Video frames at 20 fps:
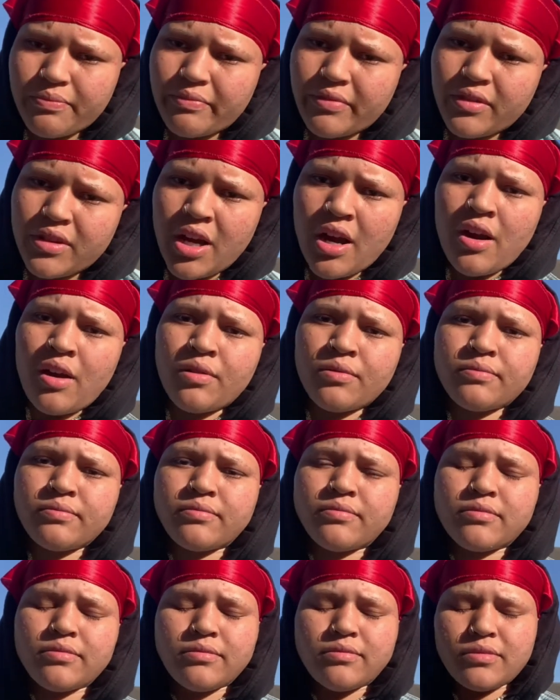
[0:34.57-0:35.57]
Now,
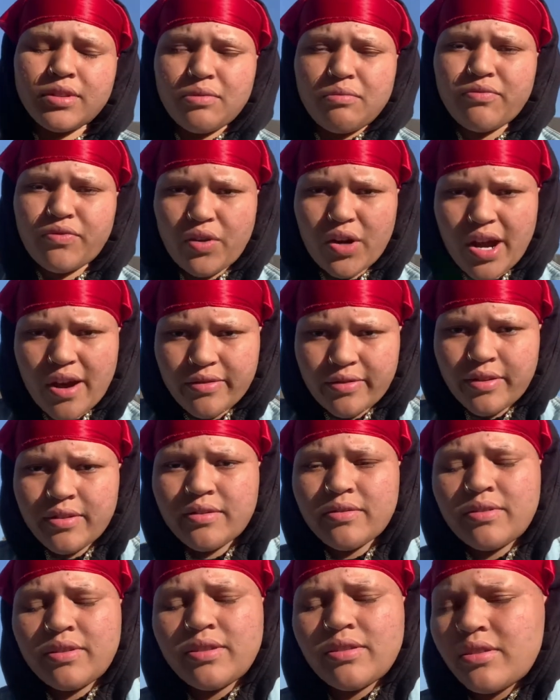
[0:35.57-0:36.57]
before you have started
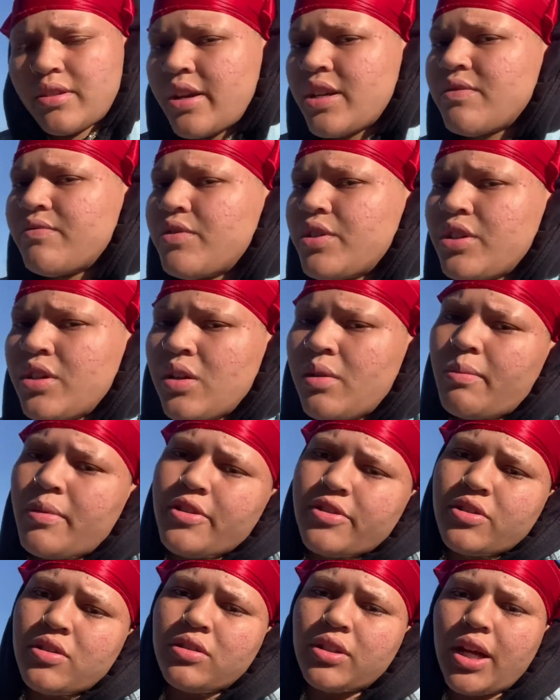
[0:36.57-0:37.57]
to today's video, make
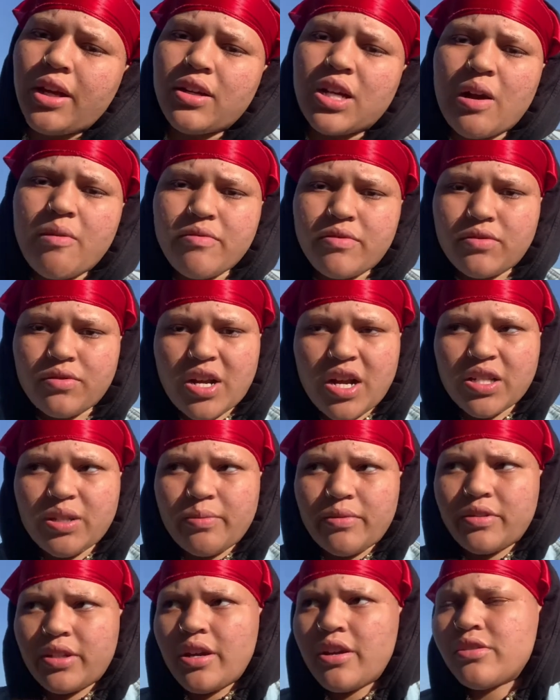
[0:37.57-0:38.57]
sure you like, comment, subscribe to the
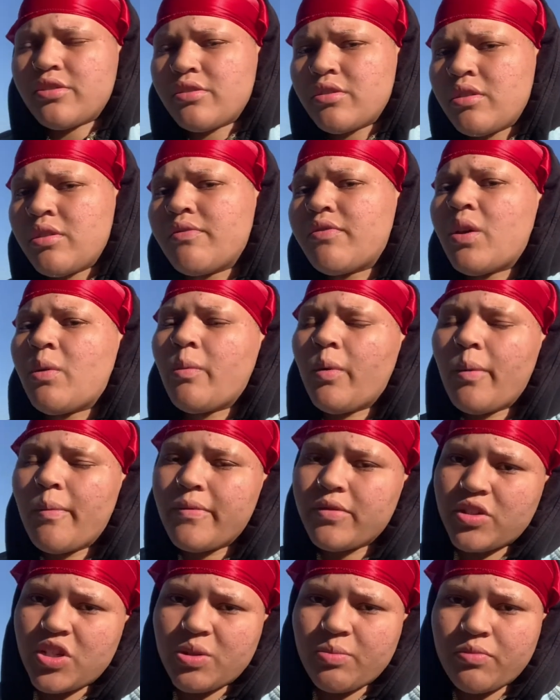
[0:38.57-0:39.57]
notifications on. Follow me on my
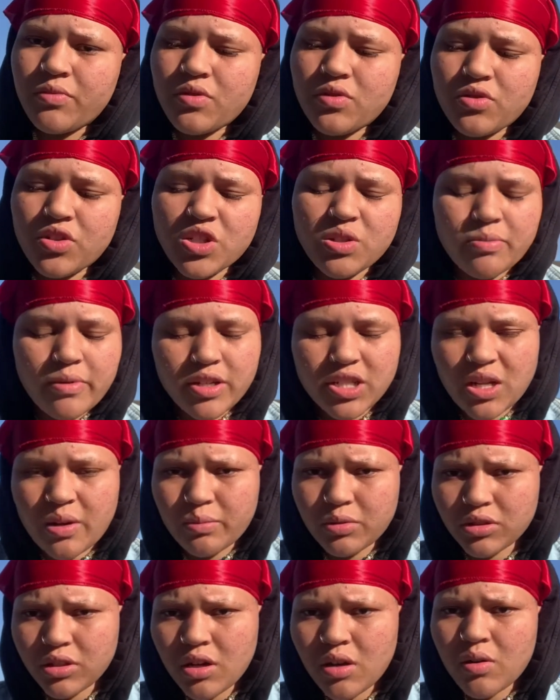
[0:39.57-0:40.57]
social media, social box down
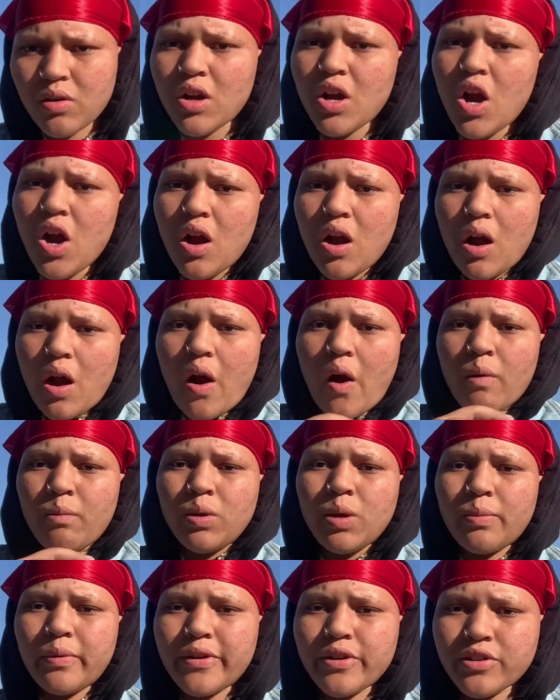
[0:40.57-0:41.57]
below, or it'll be
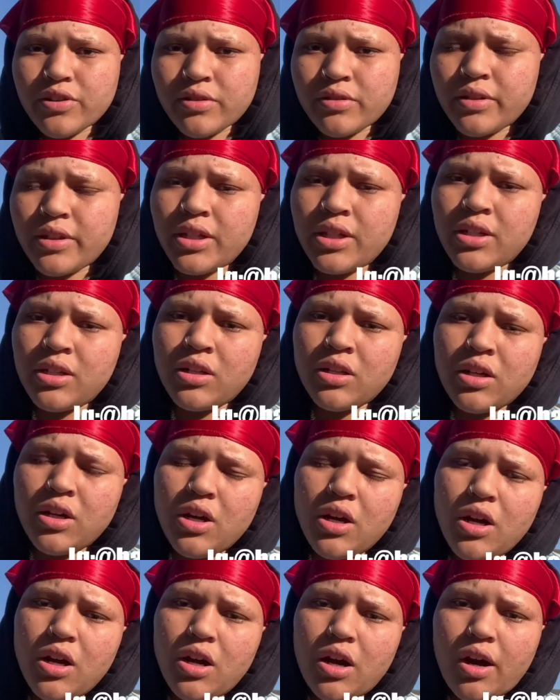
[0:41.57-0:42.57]
up on the screen.
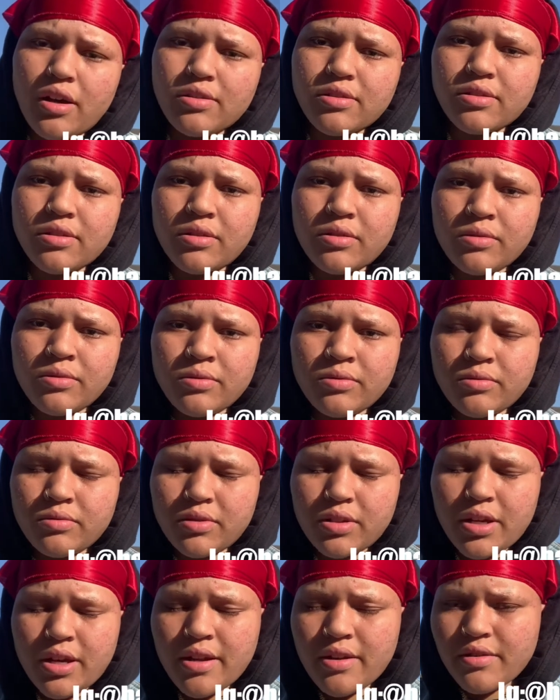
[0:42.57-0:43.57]
Also,
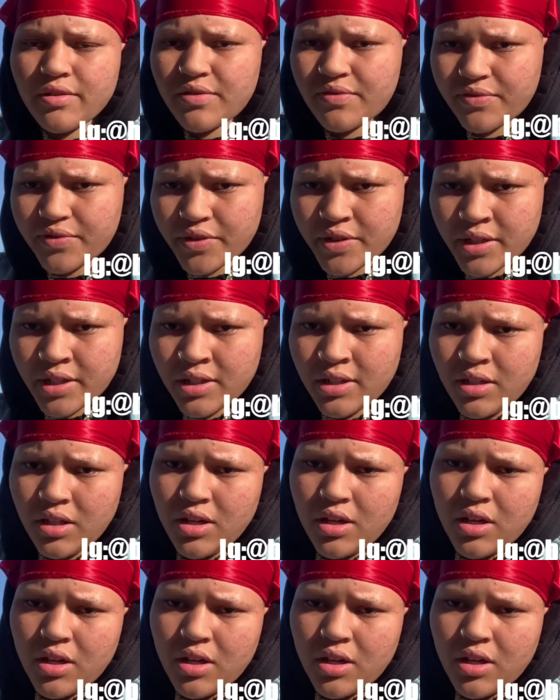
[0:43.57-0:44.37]
it is free.